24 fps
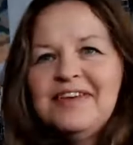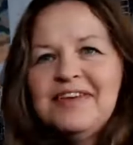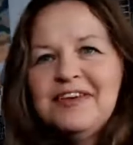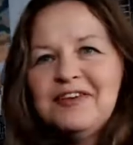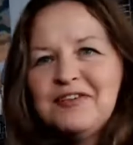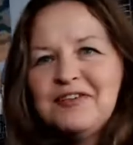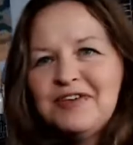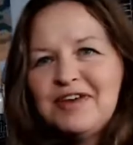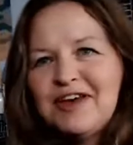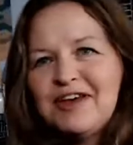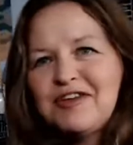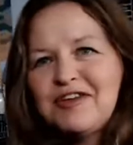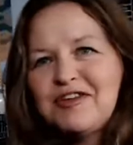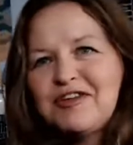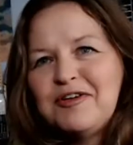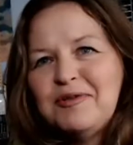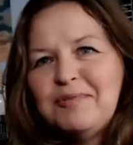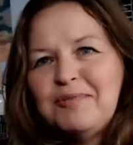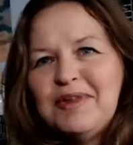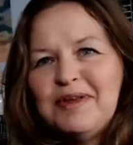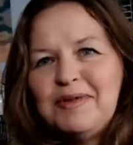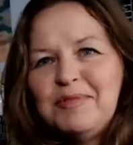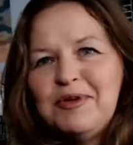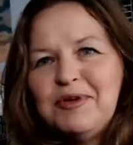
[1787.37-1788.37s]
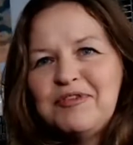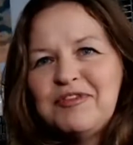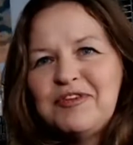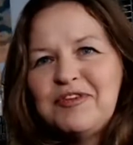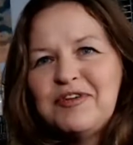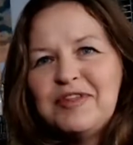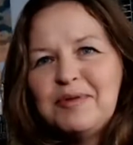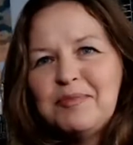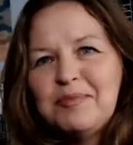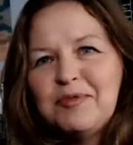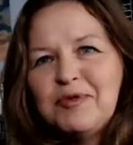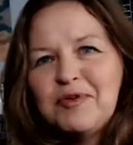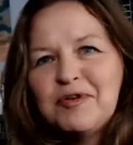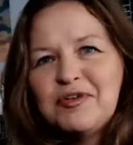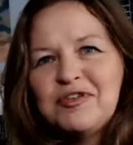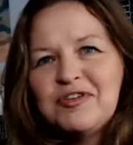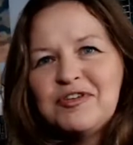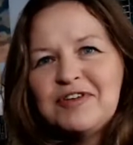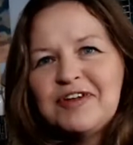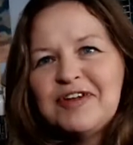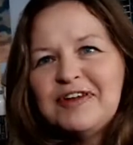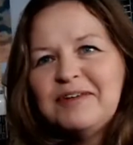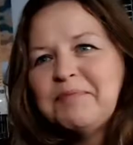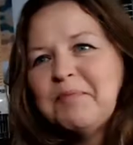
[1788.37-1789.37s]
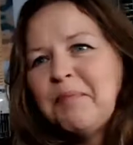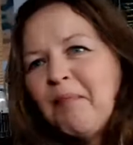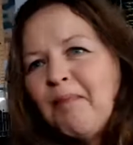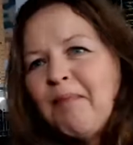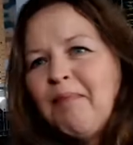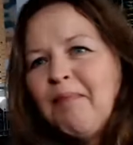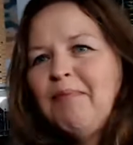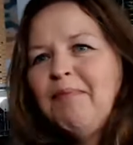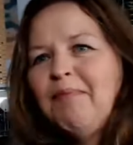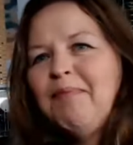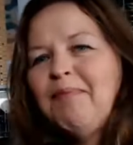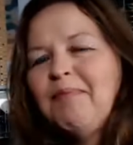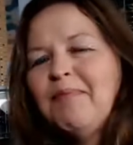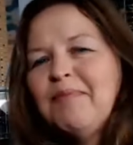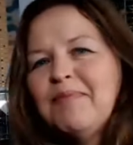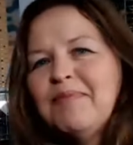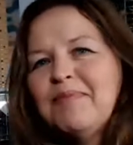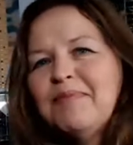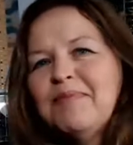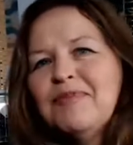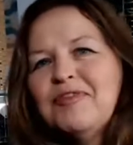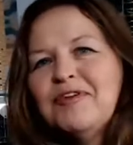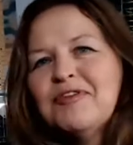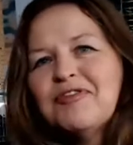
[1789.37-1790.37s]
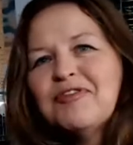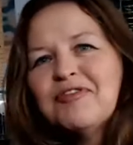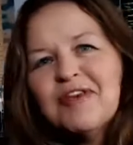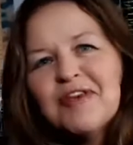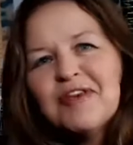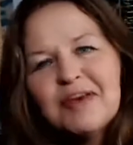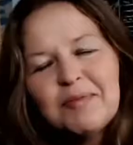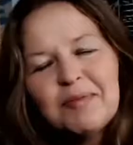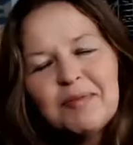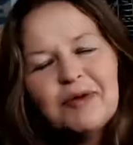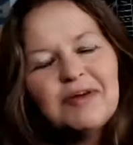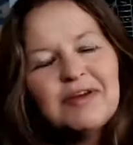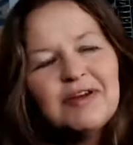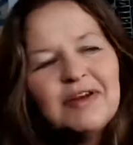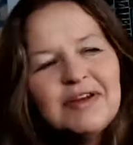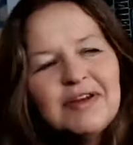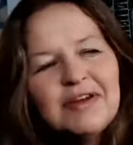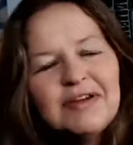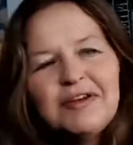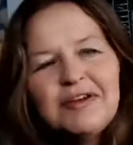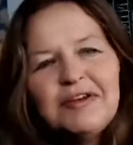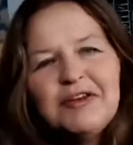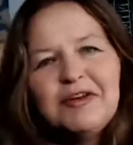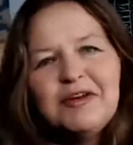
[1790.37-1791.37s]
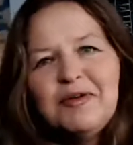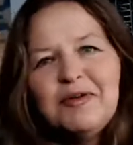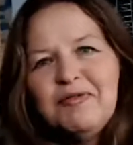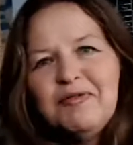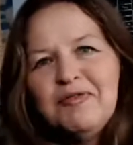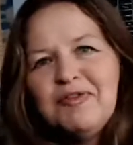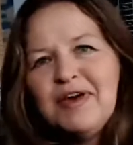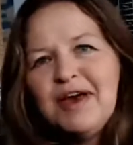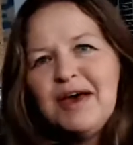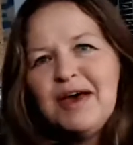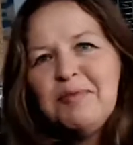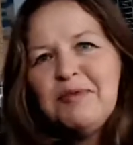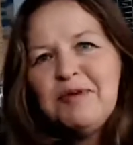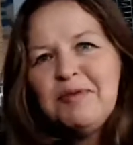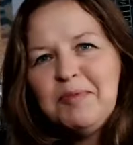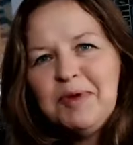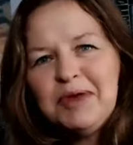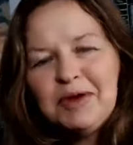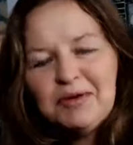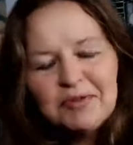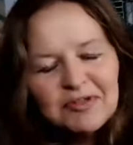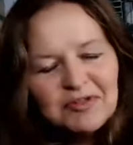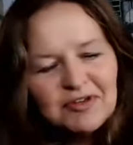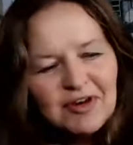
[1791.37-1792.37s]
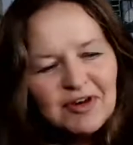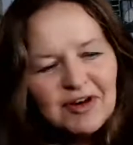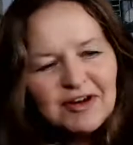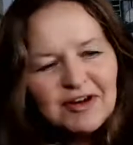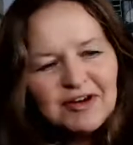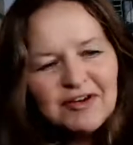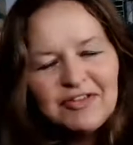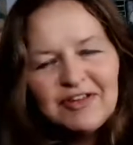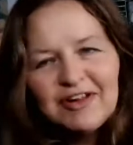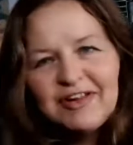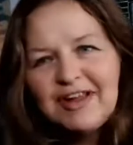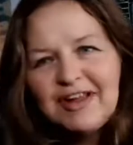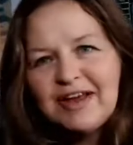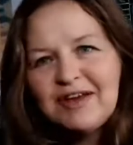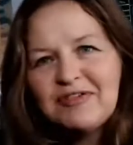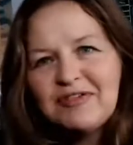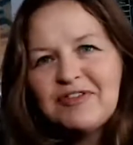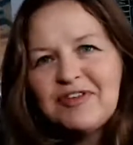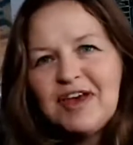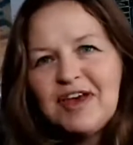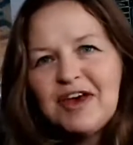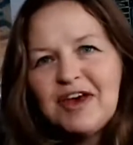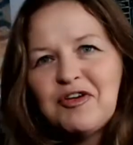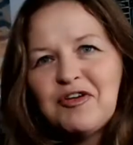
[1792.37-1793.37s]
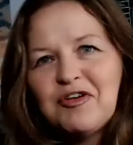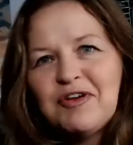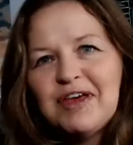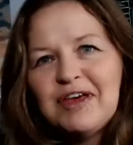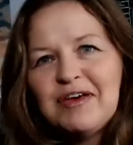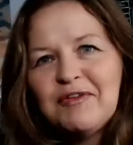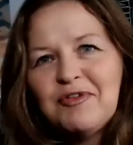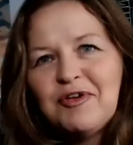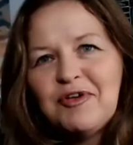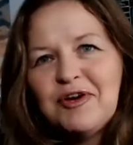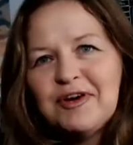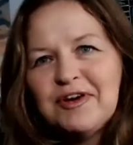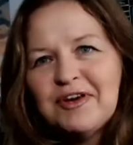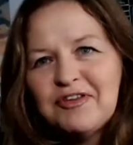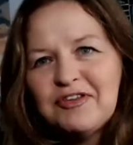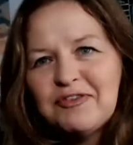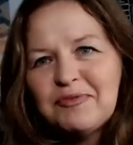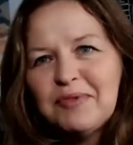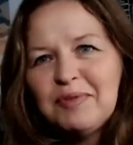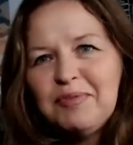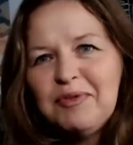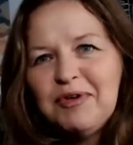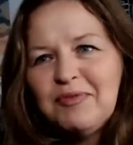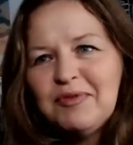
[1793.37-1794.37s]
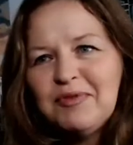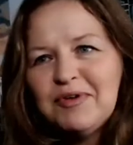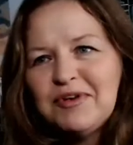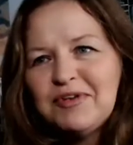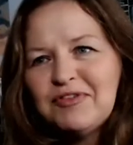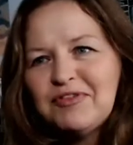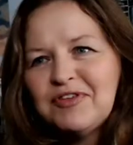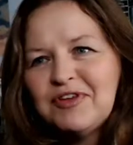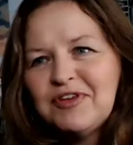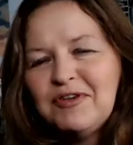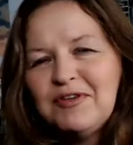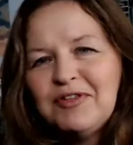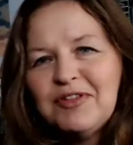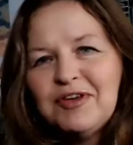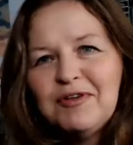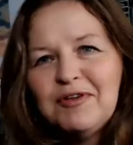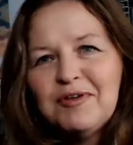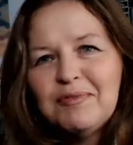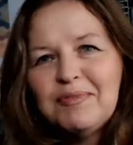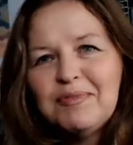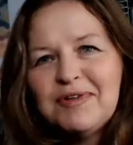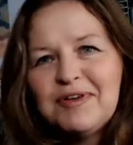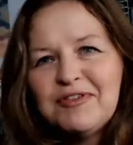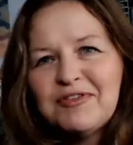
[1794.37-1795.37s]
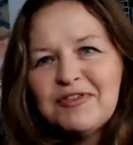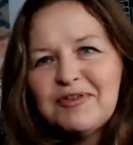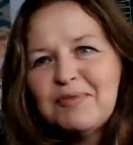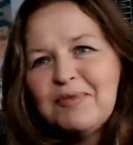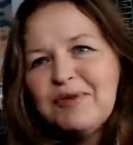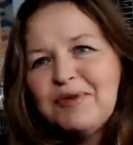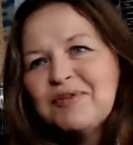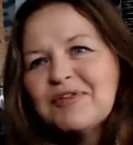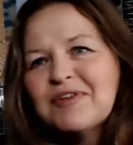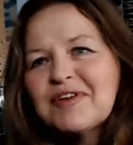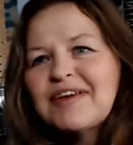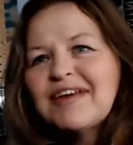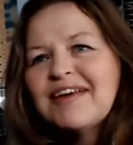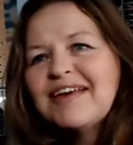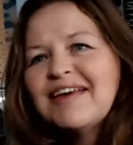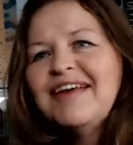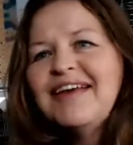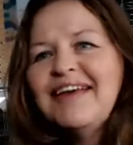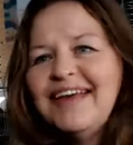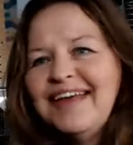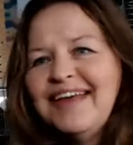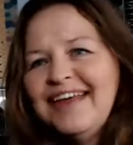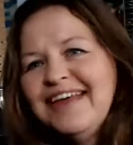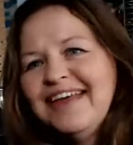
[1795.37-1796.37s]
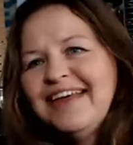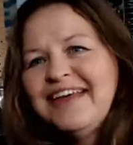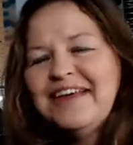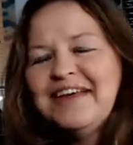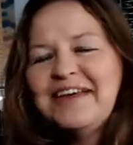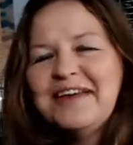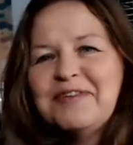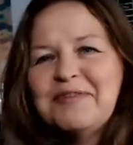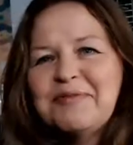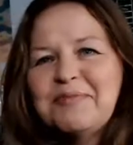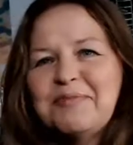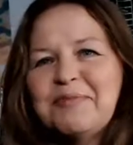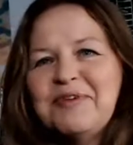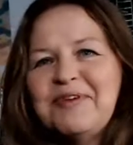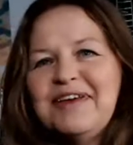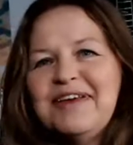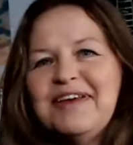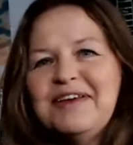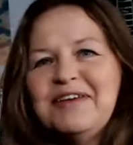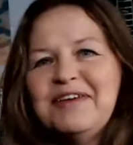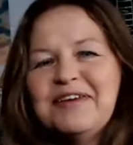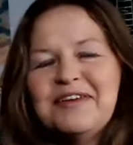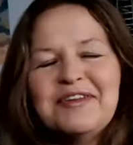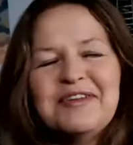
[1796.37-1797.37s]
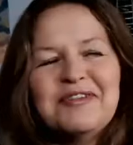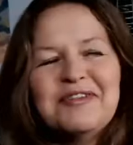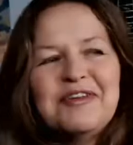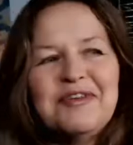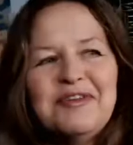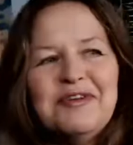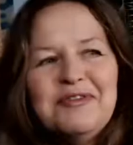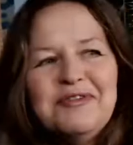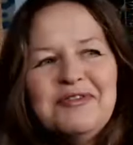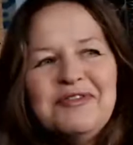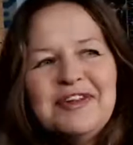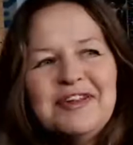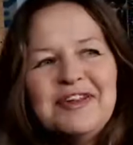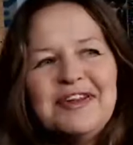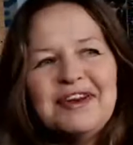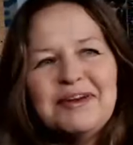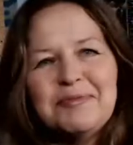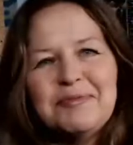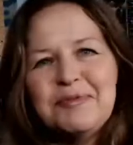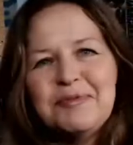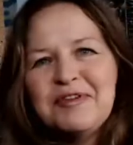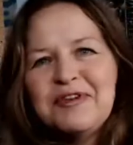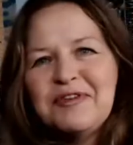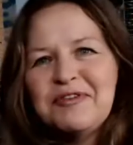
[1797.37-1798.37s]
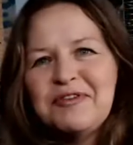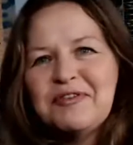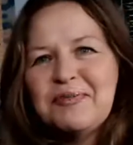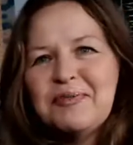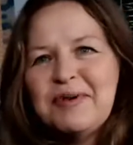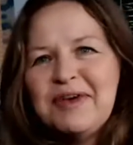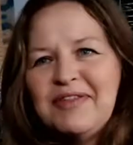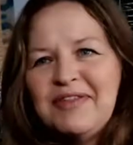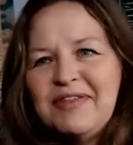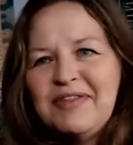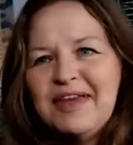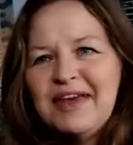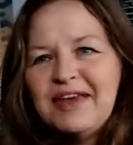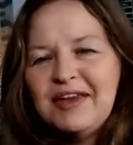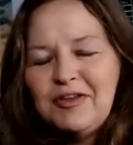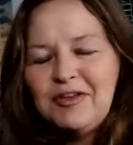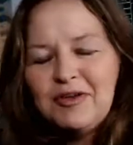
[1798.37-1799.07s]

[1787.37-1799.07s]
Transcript: International Play Music on the Porch Day? Just think about it. You know, if you happen to be outside on the last Saturday of August, maybe you want to sit out there and play some music. It's a good feeling to participate in that.